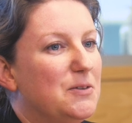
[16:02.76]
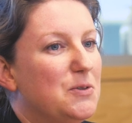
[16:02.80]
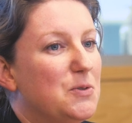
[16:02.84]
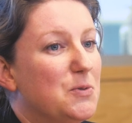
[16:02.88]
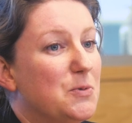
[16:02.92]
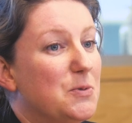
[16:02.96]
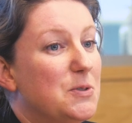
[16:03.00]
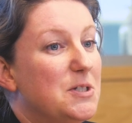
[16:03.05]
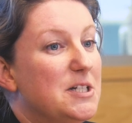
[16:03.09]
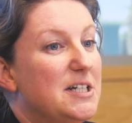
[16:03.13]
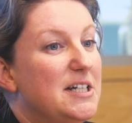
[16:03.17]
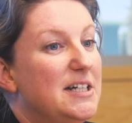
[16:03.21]

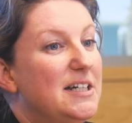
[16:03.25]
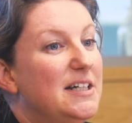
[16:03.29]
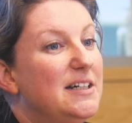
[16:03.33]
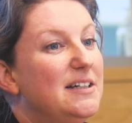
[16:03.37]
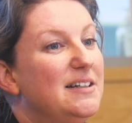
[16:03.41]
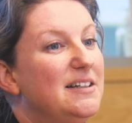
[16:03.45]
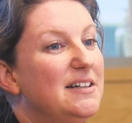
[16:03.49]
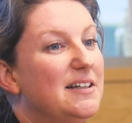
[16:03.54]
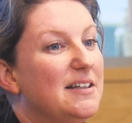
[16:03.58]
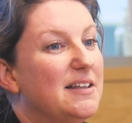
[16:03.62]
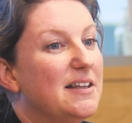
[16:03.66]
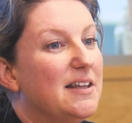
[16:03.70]
daunting,
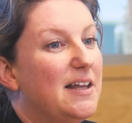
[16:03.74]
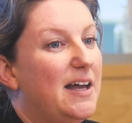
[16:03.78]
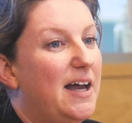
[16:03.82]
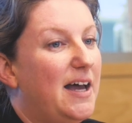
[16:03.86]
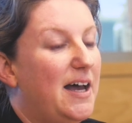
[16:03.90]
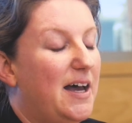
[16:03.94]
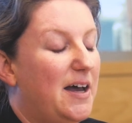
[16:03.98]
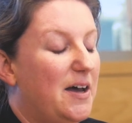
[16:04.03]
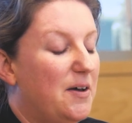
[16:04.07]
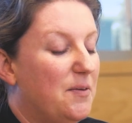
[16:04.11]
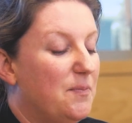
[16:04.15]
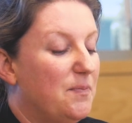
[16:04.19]

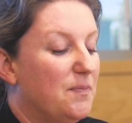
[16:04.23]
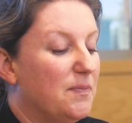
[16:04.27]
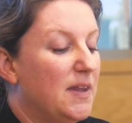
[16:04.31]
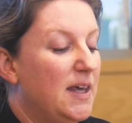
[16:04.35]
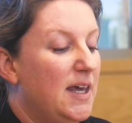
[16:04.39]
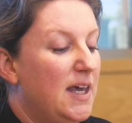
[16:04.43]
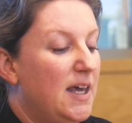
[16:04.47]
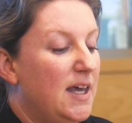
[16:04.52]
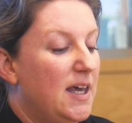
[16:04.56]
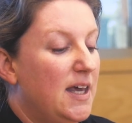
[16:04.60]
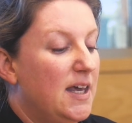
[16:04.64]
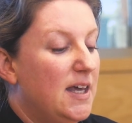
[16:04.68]

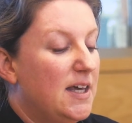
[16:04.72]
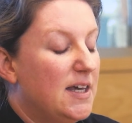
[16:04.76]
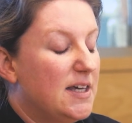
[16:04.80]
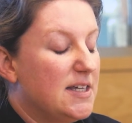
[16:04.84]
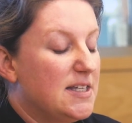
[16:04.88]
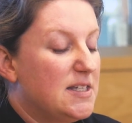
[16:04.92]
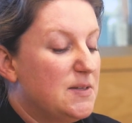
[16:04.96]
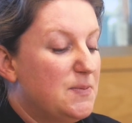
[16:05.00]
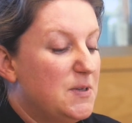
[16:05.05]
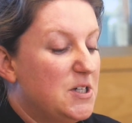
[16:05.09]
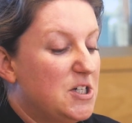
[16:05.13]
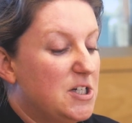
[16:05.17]

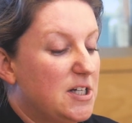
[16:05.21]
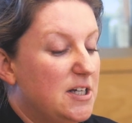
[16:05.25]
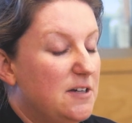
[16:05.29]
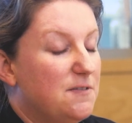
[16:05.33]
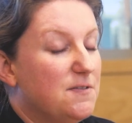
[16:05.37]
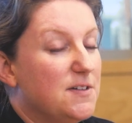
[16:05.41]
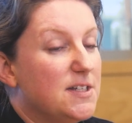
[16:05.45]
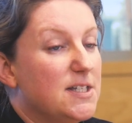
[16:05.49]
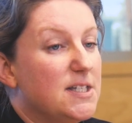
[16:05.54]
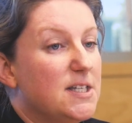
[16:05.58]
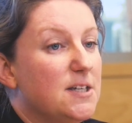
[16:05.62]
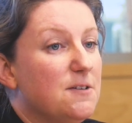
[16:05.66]
especially
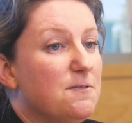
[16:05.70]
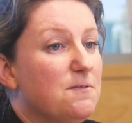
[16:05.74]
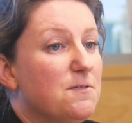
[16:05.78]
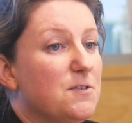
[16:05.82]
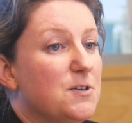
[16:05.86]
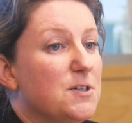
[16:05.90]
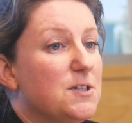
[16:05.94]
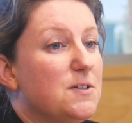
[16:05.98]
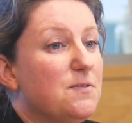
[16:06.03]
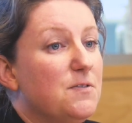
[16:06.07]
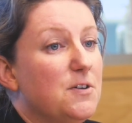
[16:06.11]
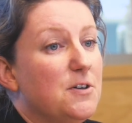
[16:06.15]
if it's their
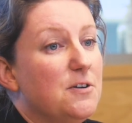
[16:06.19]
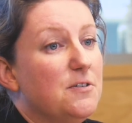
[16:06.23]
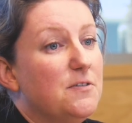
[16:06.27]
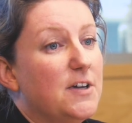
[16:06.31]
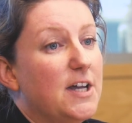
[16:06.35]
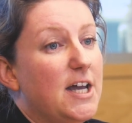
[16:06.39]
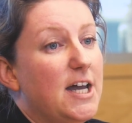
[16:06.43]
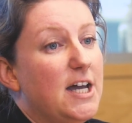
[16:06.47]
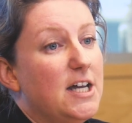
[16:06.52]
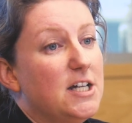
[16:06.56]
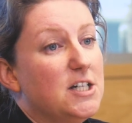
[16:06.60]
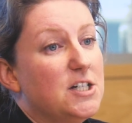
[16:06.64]
first
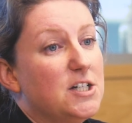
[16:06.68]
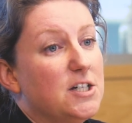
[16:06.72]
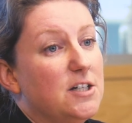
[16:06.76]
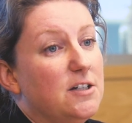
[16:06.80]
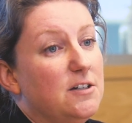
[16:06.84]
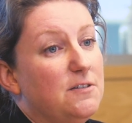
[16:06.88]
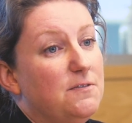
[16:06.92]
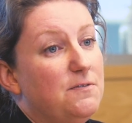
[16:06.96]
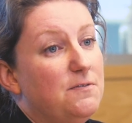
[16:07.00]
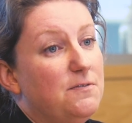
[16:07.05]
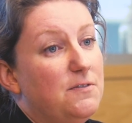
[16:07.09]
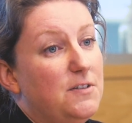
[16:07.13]

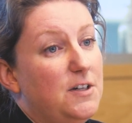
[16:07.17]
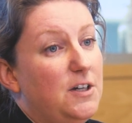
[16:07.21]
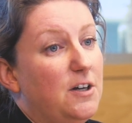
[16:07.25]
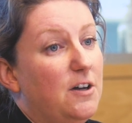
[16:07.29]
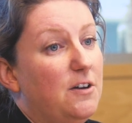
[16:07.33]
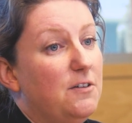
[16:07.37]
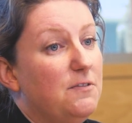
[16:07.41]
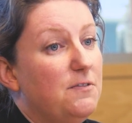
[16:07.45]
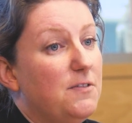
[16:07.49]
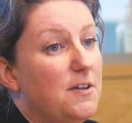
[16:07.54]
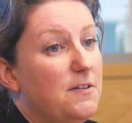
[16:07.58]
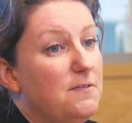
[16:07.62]
verification,
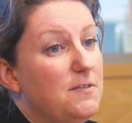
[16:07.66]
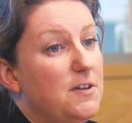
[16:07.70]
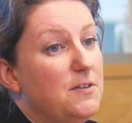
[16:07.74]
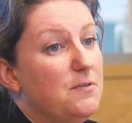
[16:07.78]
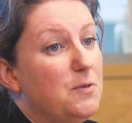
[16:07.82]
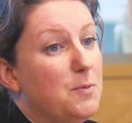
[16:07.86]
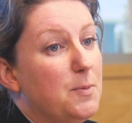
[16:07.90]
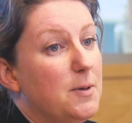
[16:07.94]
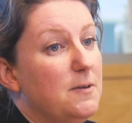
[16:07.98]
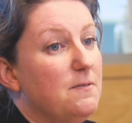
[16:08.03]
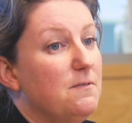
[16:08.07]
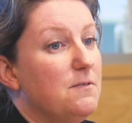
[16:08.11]
if they've
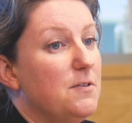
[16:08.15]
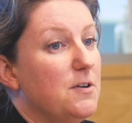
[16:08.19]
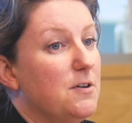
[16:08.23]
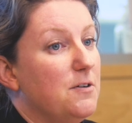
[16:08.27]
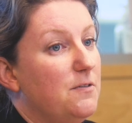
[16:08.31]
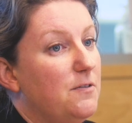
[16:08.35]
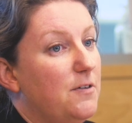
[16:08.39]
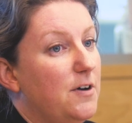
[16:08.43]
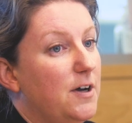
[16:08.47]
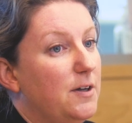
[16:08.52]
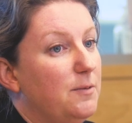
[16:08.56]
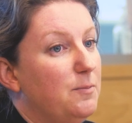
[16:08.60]
never been
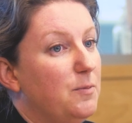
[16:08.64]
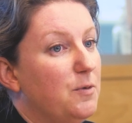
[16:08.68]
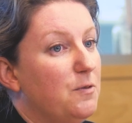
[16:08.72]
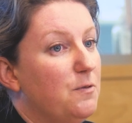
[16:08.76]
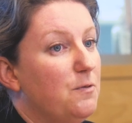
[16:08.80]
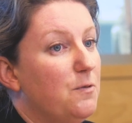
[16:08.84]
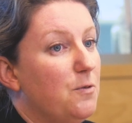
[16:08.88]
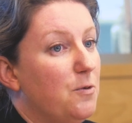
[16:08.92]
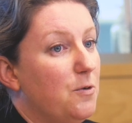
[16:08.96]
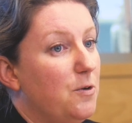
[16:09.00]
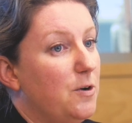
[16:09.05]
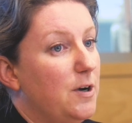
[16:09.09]
verified
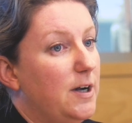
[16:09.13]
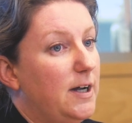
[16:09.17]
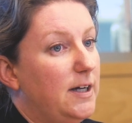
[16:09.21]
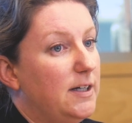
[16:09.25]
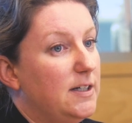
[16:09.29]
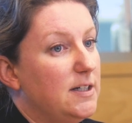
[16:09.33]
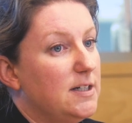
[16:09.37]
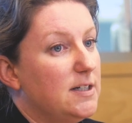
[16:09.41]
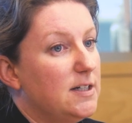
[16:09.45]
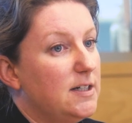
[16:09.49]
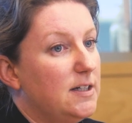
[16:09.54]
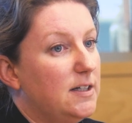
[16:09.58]
before
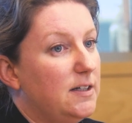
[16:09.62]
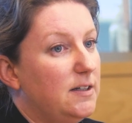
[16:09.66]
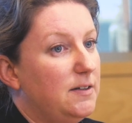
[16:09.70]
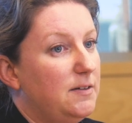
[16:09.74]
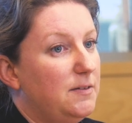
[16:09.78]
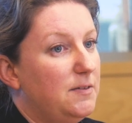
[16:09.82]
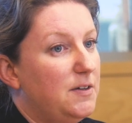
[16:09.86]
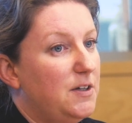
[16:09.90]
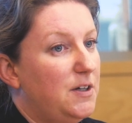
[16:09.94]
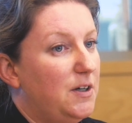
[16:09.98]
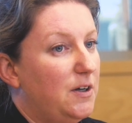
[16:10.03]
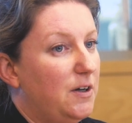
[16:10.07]
under,
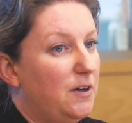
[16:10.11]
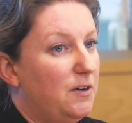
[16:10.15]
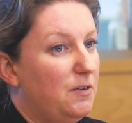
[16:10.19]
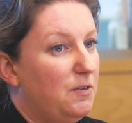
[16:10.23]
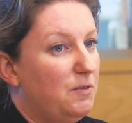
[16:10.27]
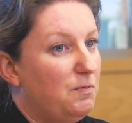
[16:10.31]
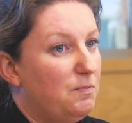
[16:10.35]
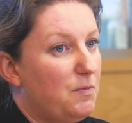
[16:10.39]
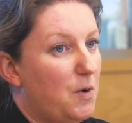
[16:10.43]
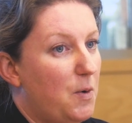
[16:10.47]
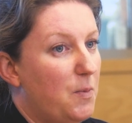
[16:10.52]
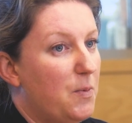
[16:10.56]

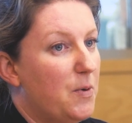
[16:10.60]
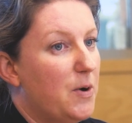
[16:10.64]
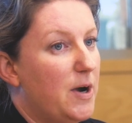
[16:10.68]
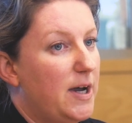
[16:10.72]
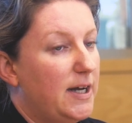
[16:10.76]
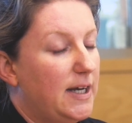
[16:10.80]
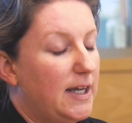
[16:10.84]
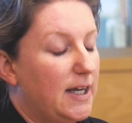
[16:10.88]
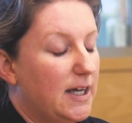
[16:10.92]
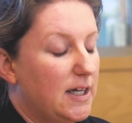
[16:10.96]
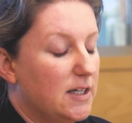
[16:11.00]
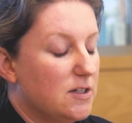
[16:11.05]

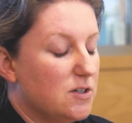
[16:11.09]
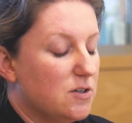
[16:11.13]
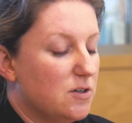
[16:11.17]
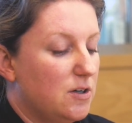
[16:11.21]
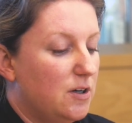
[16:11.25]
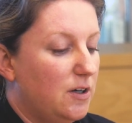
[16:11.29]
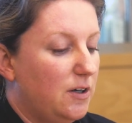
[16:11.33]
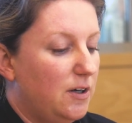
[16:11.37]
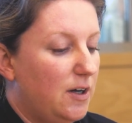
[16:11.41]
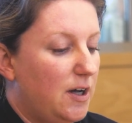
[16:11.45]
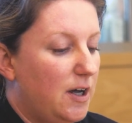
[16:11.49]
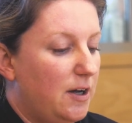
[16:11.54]
operating
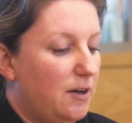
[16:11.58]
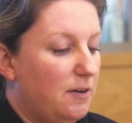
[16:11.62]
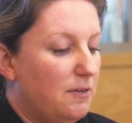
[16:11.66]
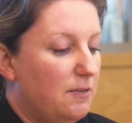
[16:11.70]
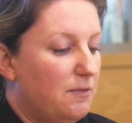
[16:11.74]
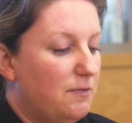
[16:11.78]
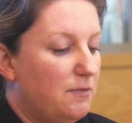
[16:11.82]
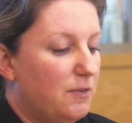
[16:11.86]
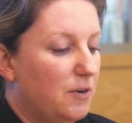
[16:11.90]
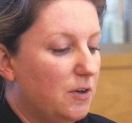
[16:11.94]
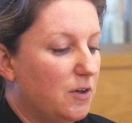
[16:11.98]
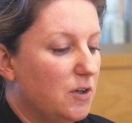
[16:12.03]
under a
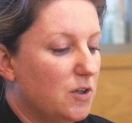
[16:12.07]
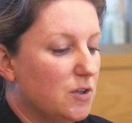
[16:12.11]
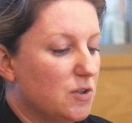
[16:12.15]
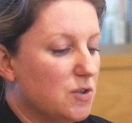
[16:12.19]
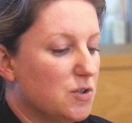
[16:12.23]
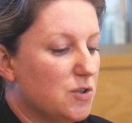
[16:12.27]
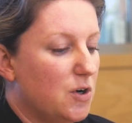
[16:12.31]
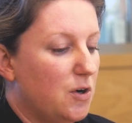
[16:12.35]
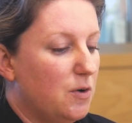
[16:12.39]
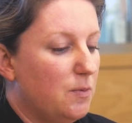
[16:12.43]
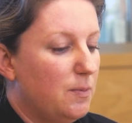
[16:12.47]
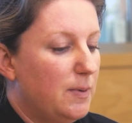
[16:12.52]
food
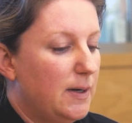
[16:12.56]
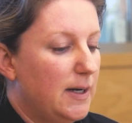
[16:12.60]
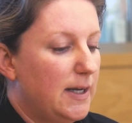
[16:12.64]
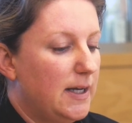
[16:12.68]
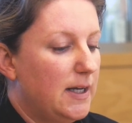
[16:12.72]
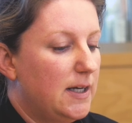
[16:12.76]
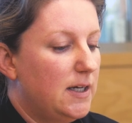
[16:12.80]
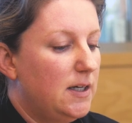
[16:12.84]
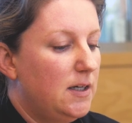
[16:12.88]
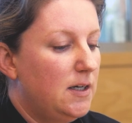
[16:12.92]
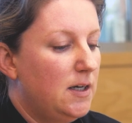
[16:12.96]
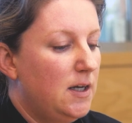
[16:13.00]
control
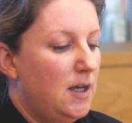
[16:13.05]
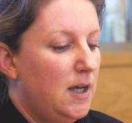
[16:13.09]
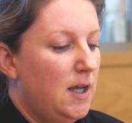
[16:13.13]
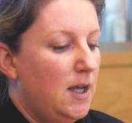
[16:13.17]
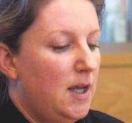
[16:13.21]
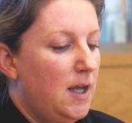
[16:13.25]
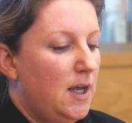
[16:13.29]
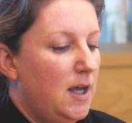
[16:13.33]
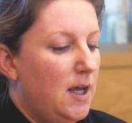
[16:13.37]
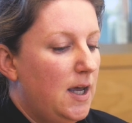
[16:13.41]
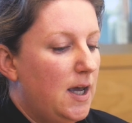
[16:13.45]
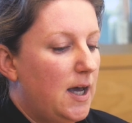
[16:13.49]
plan.
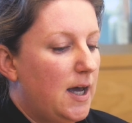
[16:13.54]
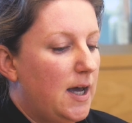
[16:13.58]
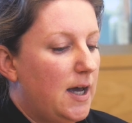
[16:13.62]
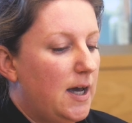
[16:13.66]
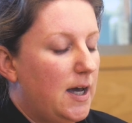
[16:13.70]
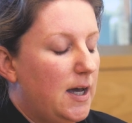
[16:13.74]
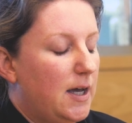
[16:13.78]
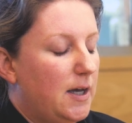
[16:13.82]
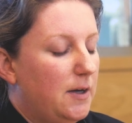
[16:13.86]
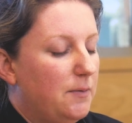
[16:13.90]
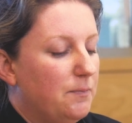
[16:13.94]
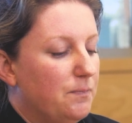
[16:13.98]

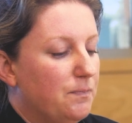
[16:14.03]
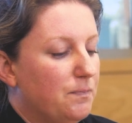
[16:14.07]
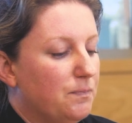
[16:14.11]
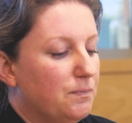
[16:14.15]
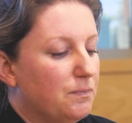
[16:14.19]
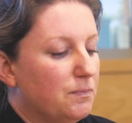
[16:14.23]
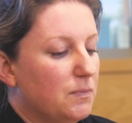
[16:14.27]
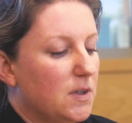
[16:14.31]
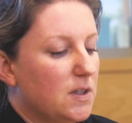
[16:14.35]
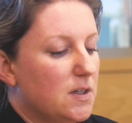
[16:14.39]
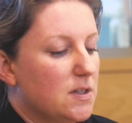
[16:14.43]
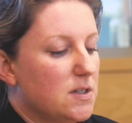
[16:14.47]
And
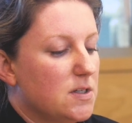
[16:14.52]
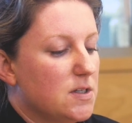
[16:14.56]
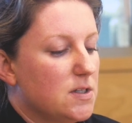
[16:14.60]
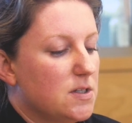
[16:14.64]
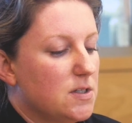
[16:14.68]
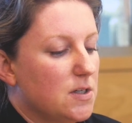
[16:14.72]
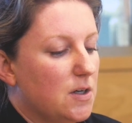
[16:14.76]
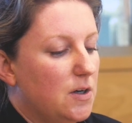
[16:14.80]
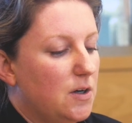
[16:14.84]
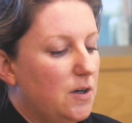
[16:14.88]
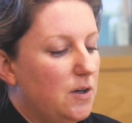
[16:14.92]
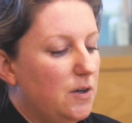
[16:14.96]

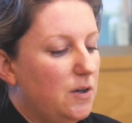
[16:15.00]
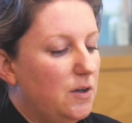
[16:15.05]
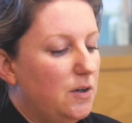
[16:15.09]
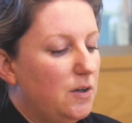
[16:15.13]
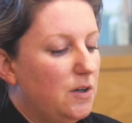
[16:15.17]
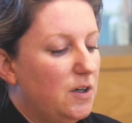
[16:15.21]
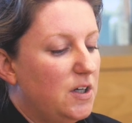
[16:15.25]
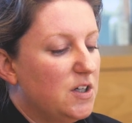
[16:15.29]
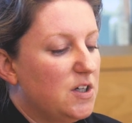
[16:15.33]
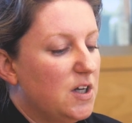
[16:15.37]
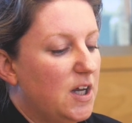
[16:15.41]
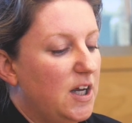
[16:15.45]

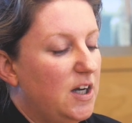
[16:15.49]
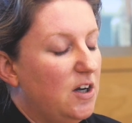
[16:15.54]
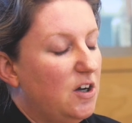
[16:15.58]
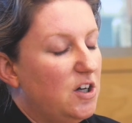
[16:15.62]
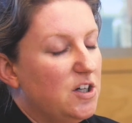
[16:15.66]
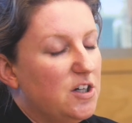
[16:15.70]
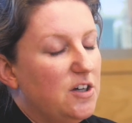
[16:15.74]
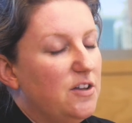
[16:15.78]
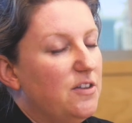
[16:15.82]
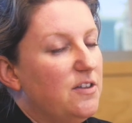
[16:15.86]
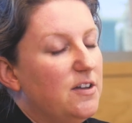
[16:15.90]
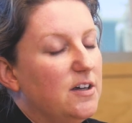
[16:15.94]
I
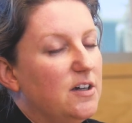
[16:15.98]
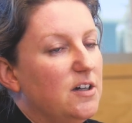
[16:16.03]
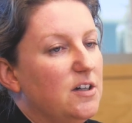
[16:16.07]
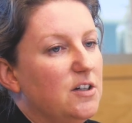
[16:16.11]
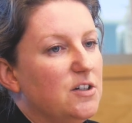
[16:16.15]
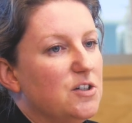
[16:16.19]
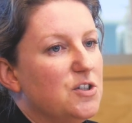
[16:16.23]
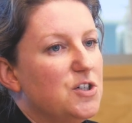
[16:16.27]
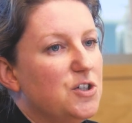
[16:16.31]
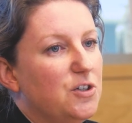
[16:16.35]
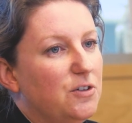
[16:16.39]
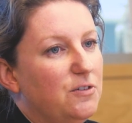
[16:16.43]
don't think
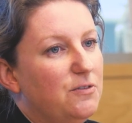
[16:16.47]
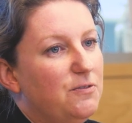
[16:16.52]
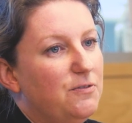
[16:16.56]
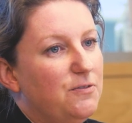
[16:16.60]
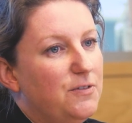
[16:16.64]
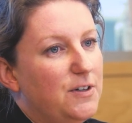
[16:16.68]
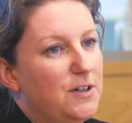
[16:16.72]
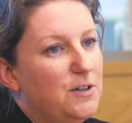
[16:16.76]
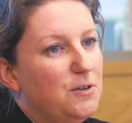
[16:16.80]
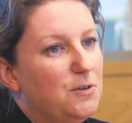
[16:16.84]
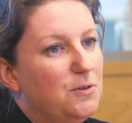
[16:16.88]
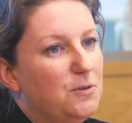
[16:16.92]
it should
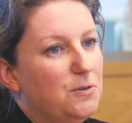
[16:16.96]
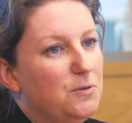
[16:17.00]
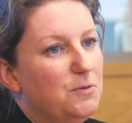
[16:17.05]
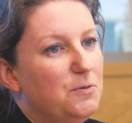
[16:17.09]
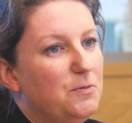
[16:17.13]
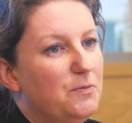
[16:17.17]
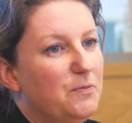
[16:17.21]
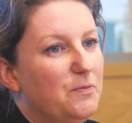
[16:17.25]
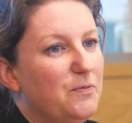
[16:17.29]
feel